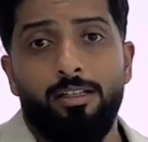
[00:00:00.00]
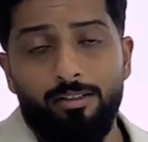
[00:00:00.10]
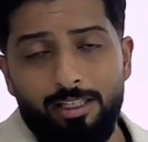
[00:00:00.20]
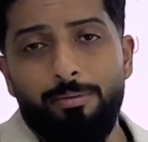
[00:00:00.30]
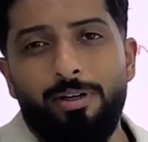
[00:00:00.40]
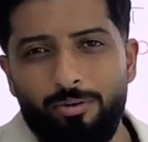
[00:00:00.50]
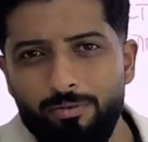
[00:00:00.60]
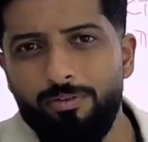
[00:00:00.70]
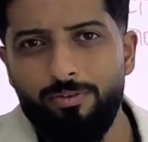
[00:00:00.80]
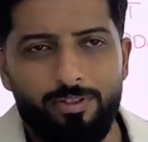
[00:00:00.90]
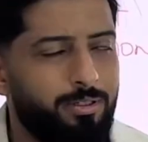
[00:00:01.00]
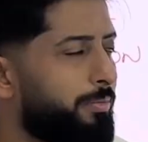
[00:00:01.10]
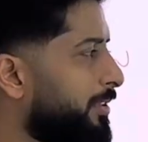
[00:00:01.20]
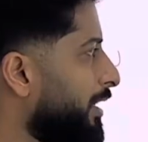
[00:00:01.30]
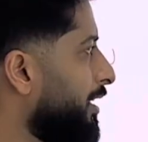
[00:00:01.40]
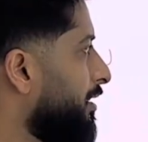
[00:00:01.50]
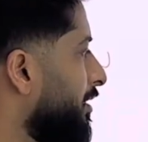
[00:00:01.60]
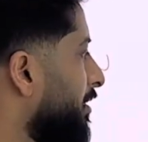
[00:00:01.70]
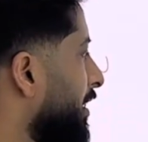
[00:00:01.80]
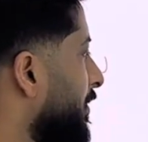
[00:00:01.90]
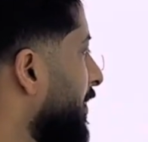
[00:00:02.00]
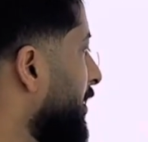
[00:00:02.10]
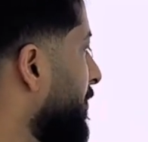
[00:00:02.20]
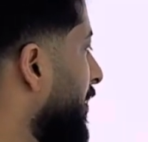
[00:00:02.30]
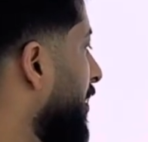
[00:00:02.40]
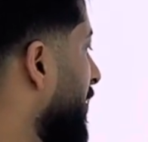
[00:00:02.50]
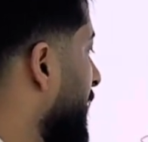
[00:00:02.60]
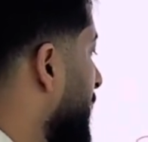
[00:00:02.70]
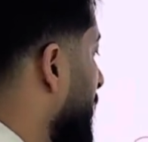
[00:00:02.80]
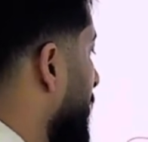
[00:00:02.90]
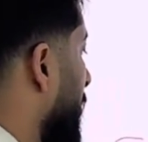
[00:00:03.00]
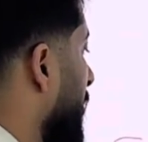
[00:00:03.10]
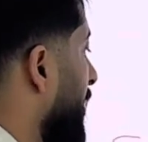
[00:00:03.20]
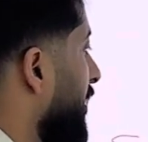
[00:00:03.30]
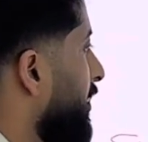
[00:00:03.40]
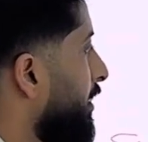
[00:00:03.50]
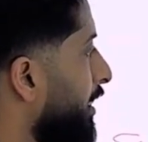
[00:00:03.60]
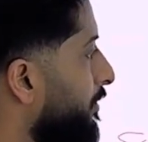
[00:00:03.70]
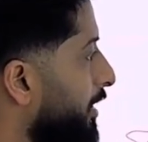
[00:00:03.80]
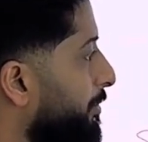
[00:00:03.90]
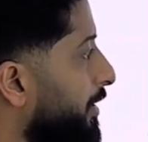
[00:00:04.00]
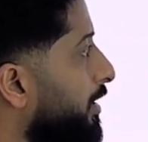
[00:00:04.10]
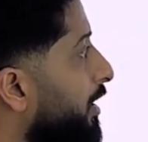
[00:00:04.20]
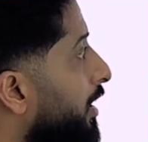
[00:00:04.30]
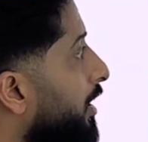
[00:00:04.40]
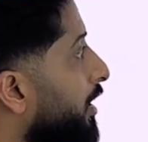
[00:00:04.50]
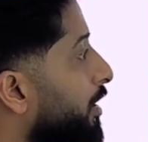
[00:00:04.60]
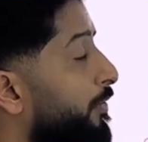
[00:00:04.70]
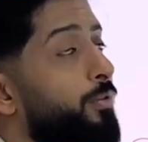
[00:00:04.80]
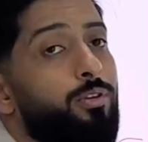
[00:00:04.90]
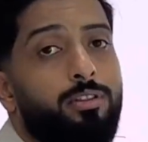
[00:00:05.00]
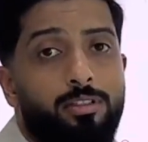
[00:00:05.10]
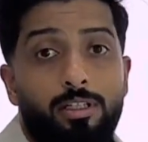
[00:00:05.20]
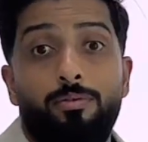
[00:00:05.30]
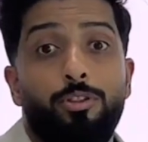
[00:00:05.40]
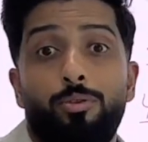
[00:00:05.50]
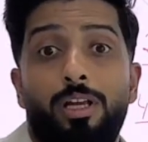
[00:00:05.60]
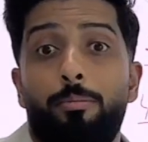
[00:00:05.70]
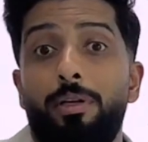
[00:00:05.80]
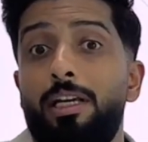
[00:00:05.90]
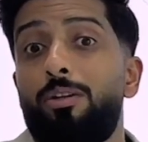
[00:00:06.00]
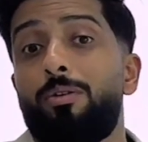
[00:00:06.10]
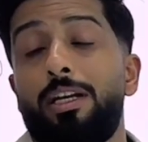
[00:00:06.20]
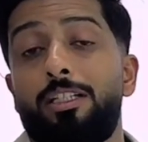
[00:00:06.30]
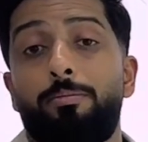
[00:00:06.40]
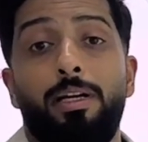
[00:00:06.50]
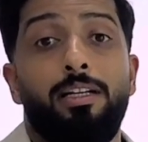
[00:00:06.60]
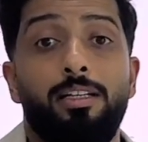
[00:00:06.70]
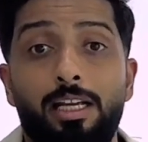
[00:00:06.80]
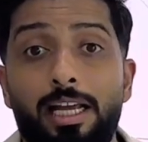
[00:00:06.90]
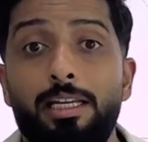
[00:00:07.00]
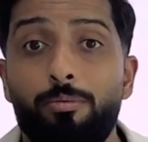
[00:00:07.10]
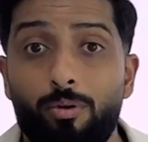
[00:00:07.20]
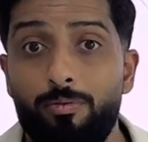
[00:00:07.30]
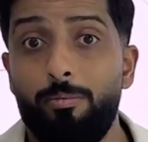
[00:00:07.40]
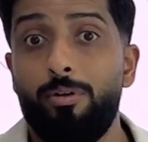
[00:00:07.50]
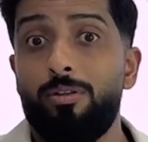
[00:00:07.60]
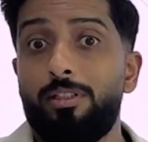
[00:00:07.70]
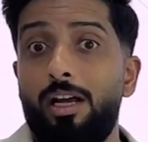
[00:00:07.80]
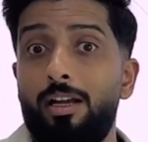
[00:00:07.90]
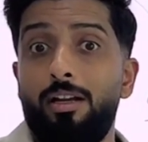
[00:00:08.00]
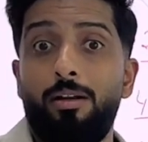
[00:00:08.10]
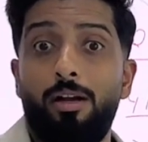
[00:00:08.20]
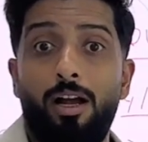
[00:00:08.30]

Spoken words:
he made around 15% return on his investment. Of course, the investor was happy. He did not expect any profit, because I